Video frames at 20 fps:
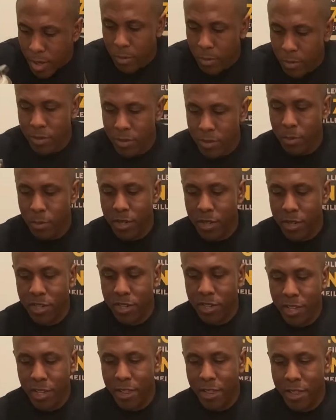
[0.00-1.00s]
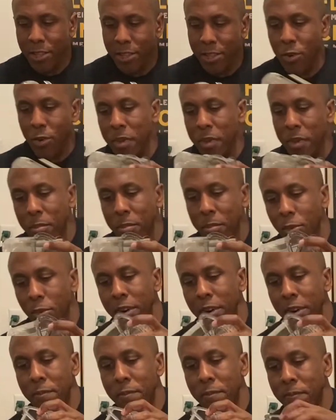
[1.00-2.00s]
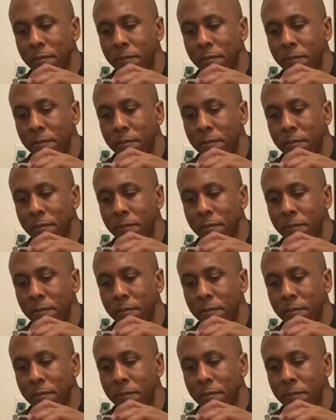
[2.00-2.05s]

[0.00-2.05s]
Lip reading: We'll do it just a little bit more.